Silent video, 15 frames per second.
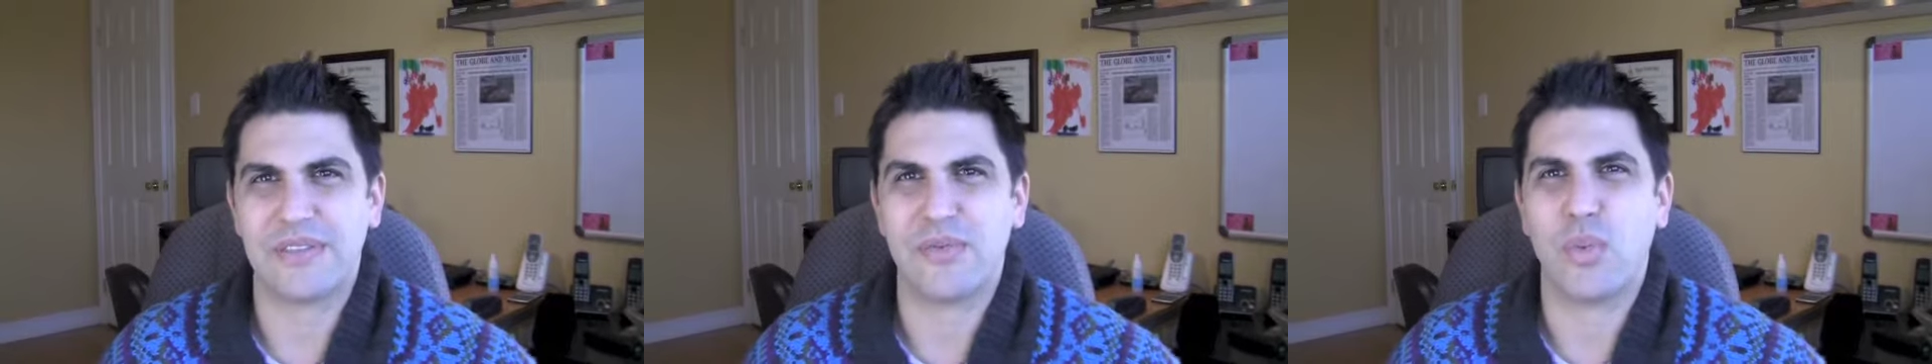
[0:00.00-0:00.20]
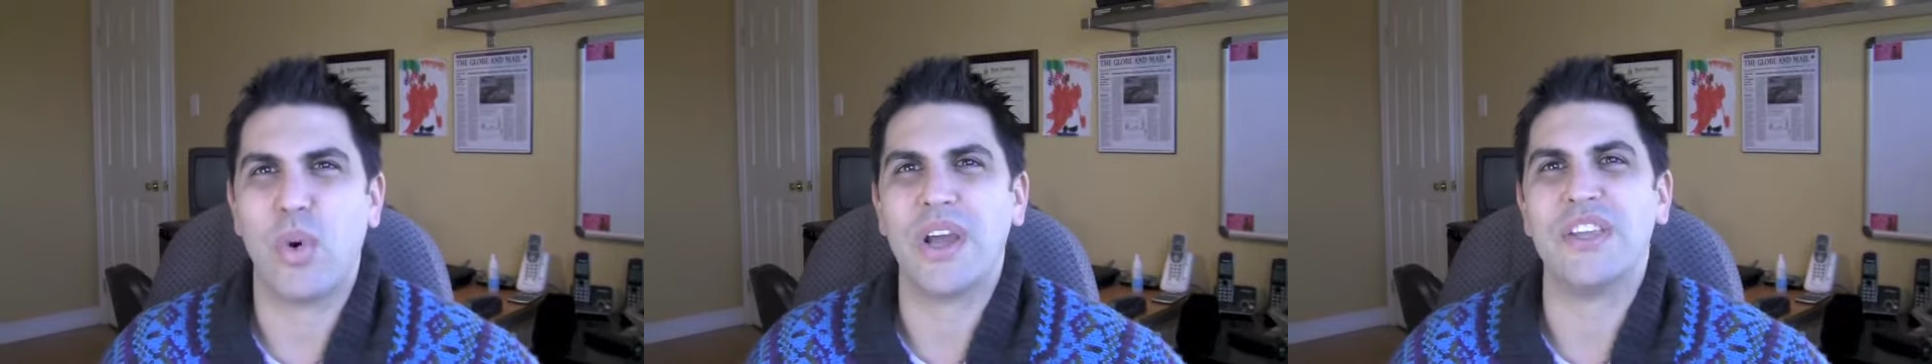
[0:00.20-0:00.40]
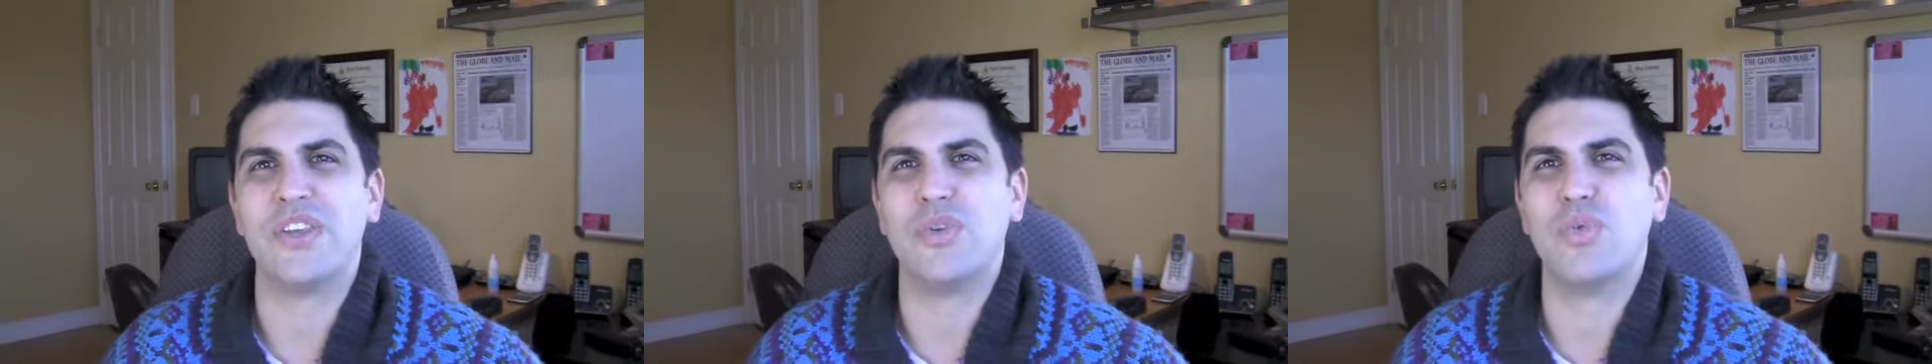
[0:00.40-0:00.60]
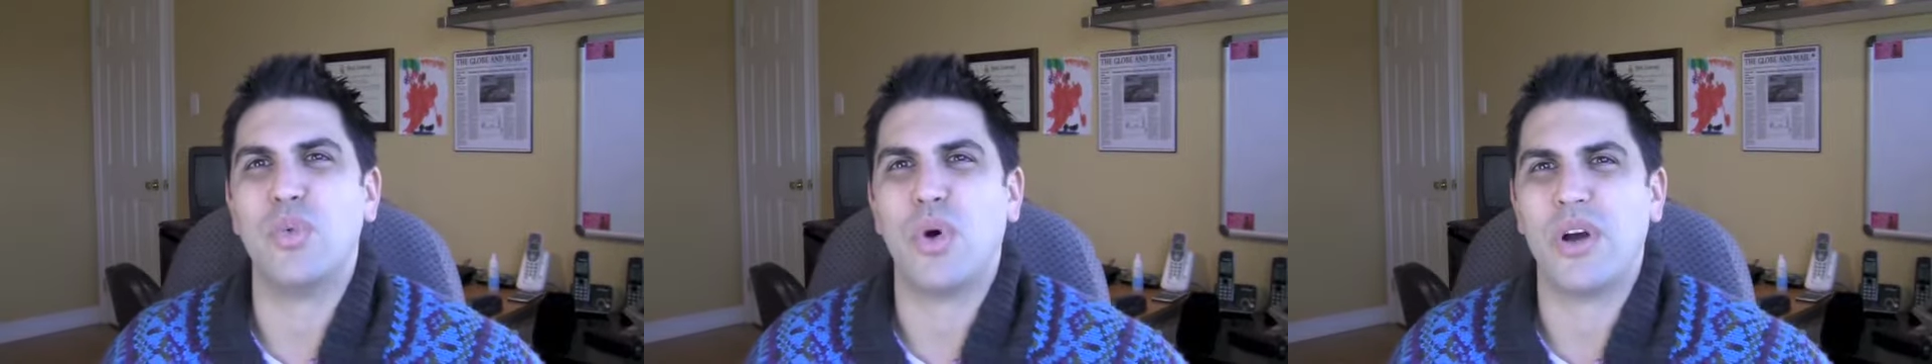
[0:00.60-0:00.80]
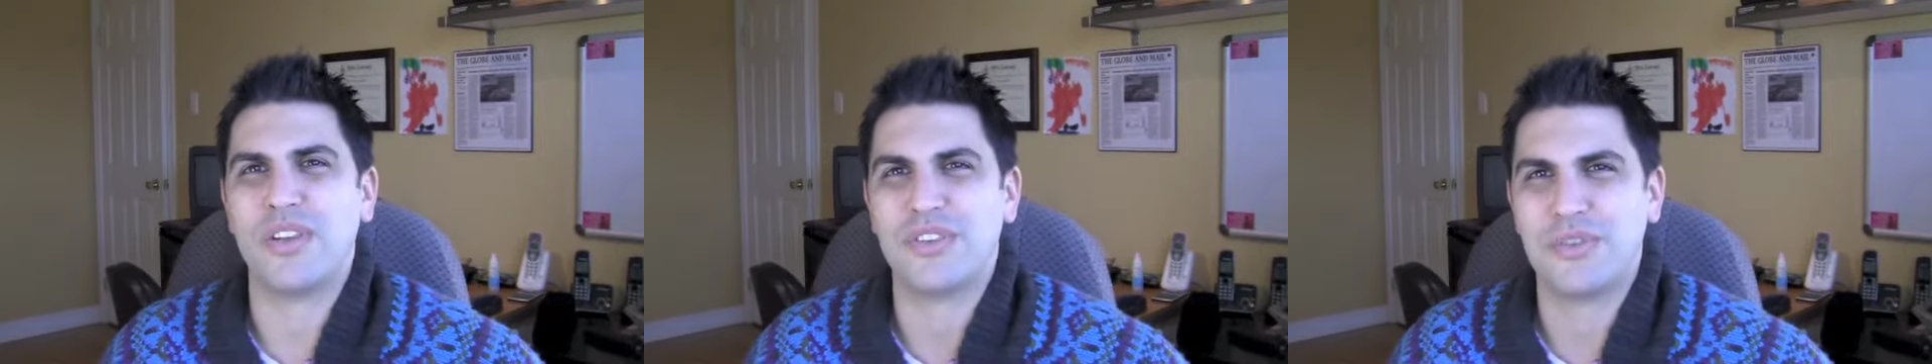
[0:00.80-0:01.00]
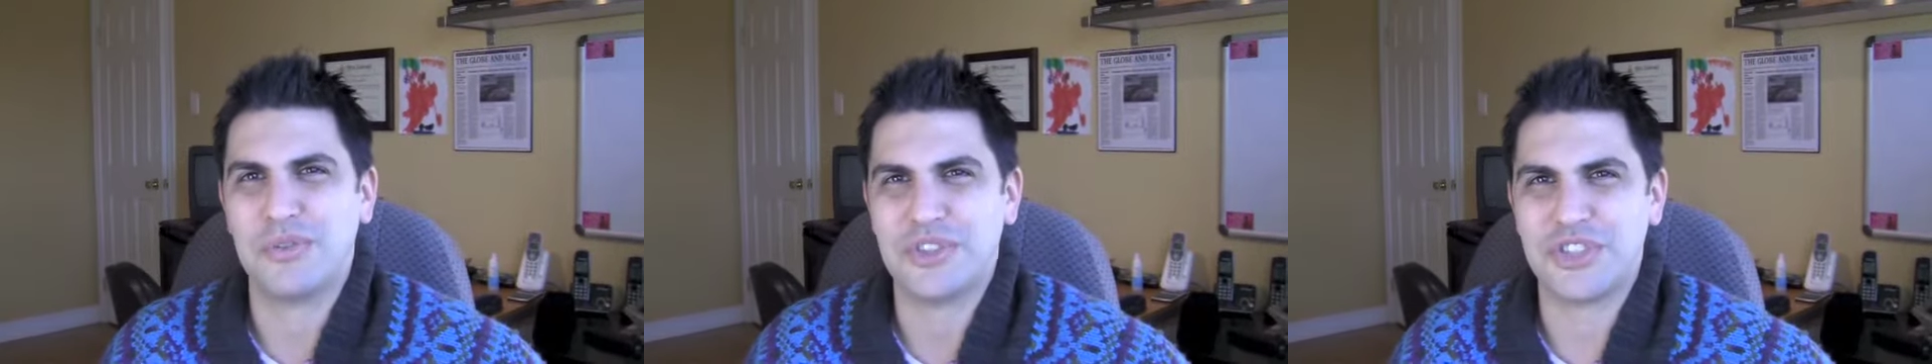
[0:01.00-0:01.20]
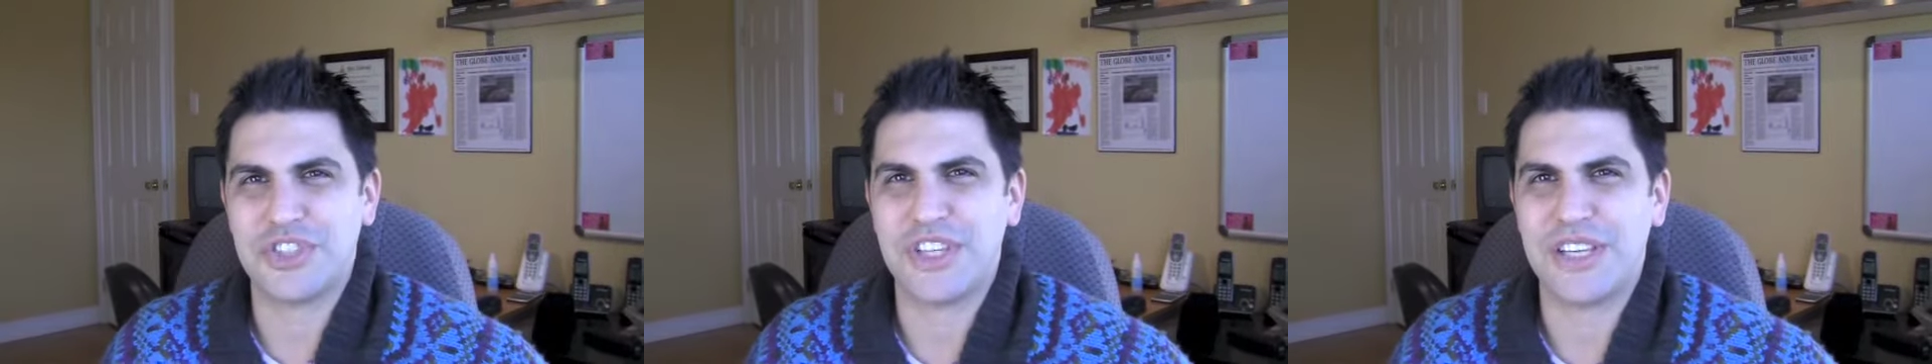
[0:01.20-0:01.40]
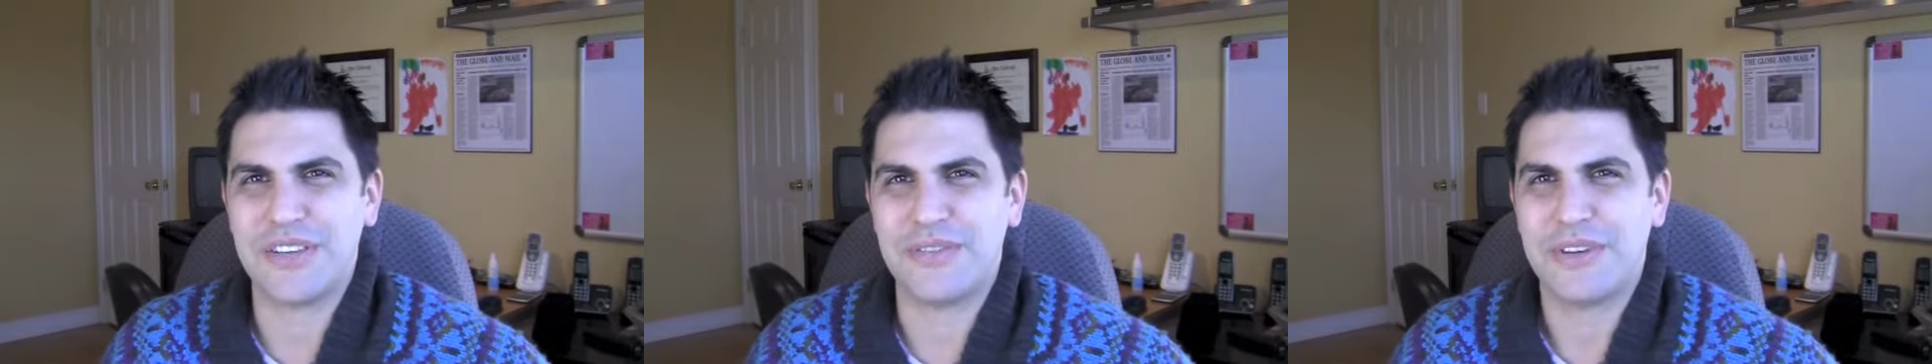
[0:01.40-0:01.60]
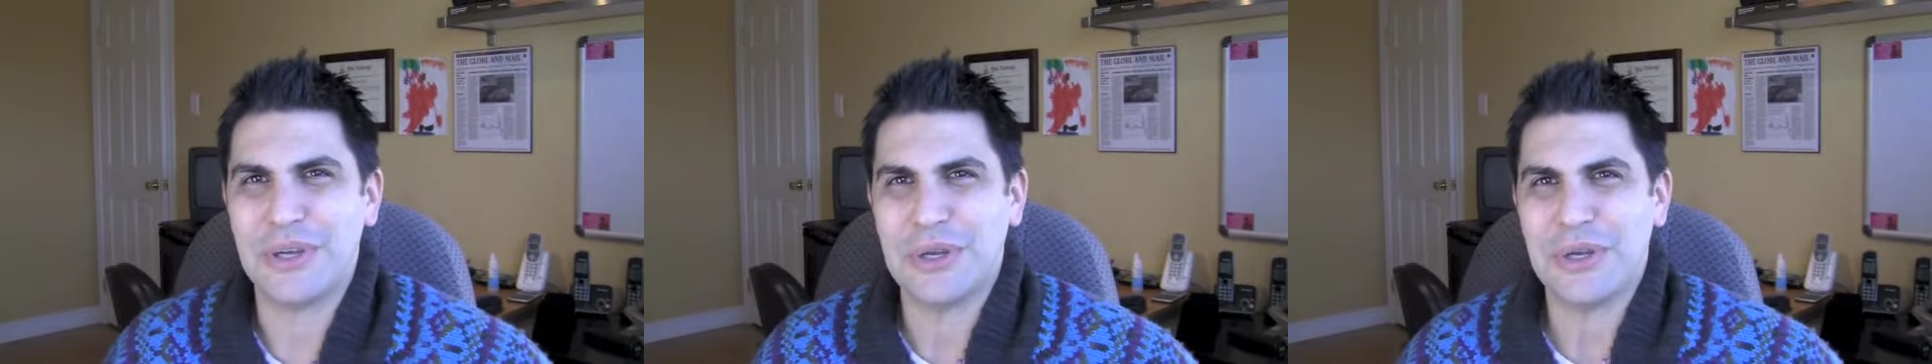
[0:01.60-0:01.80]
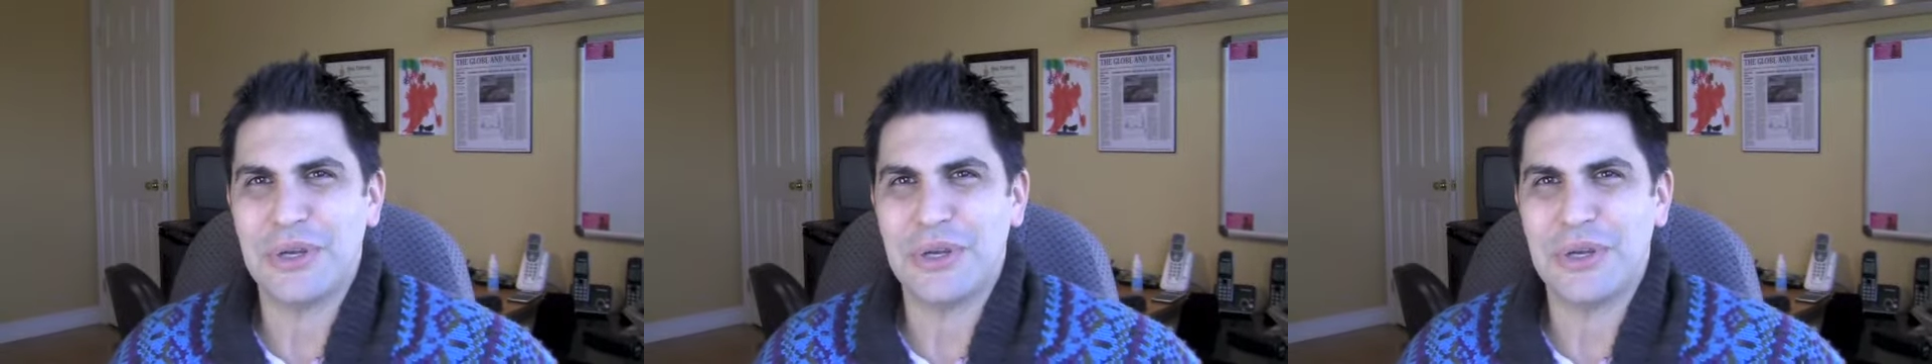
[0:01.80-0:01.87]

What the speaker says: of what you want to achieve,